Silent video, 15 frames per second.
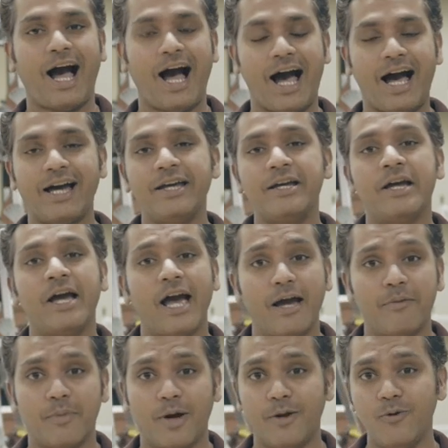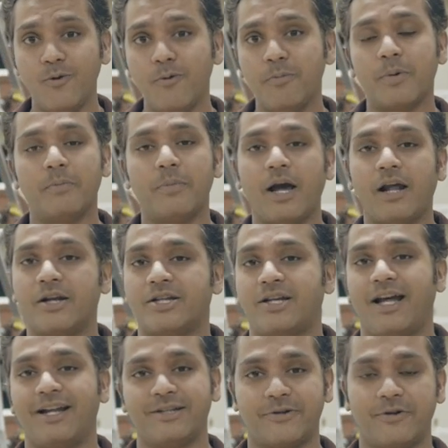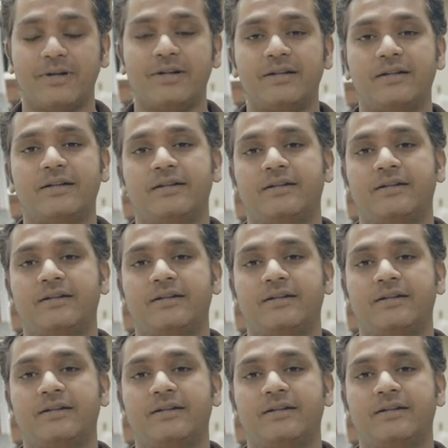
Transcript: Hi, I'm Anoop Balachandran.